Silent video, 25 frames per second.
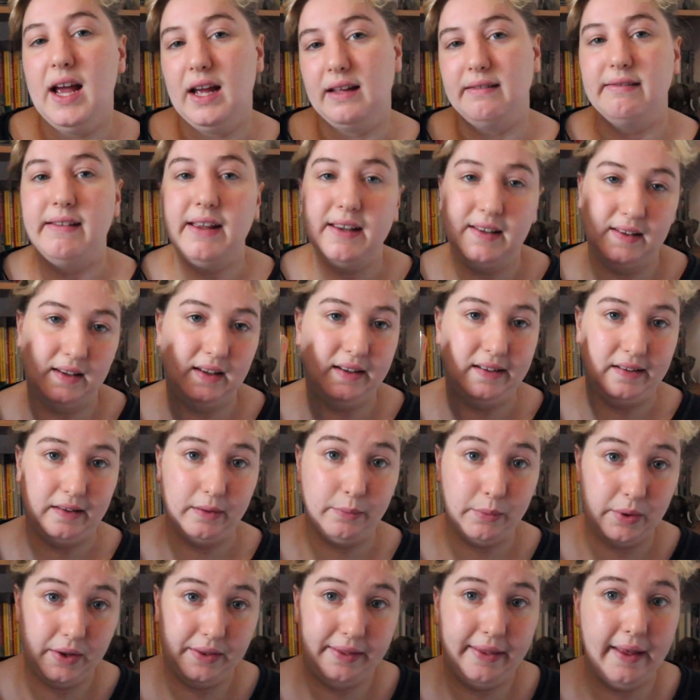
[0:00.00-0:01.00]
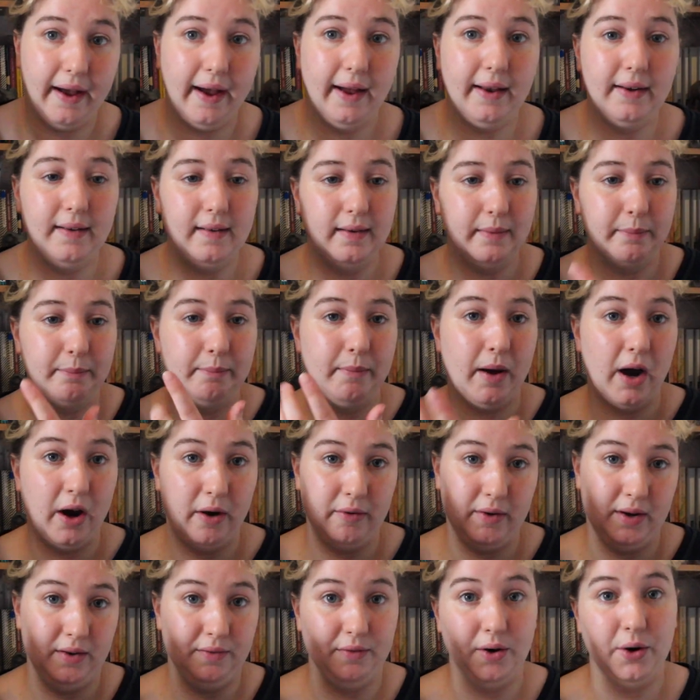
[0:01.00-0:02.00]
and this is the one that
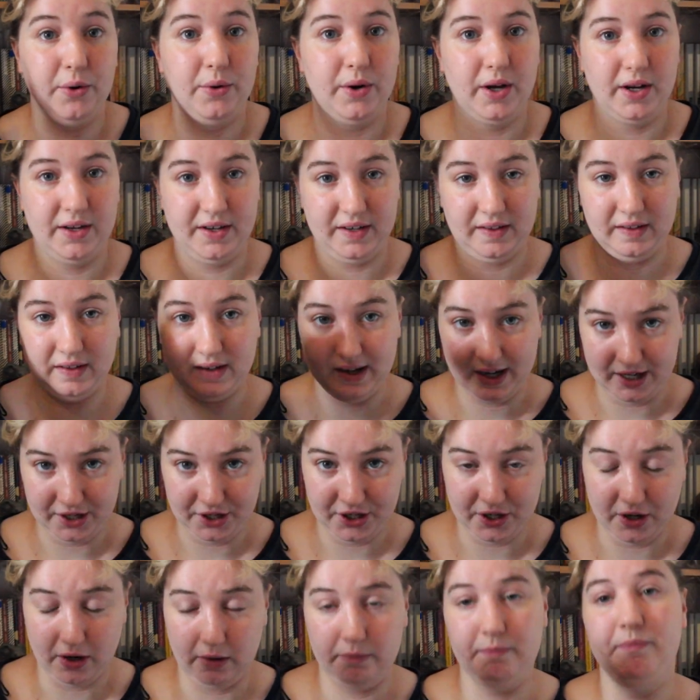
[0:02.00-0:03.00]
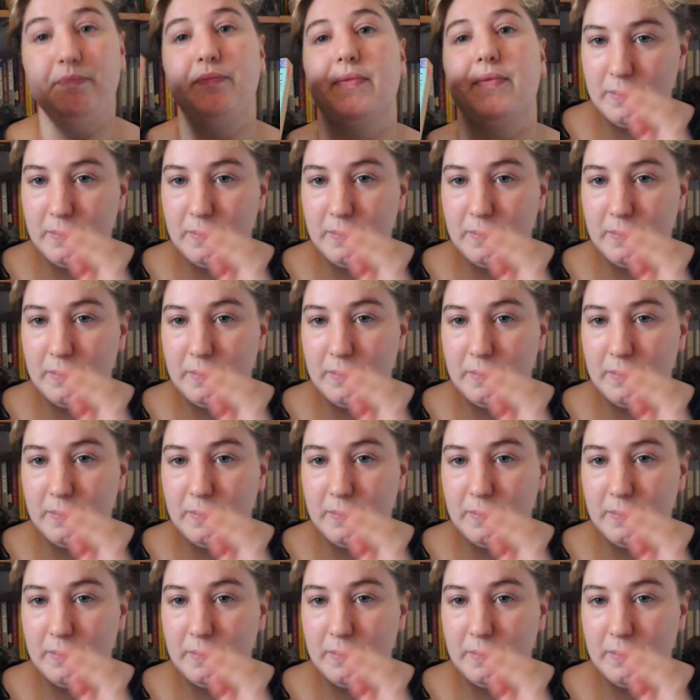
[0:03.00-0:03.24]
Mari wrote her dissertation on.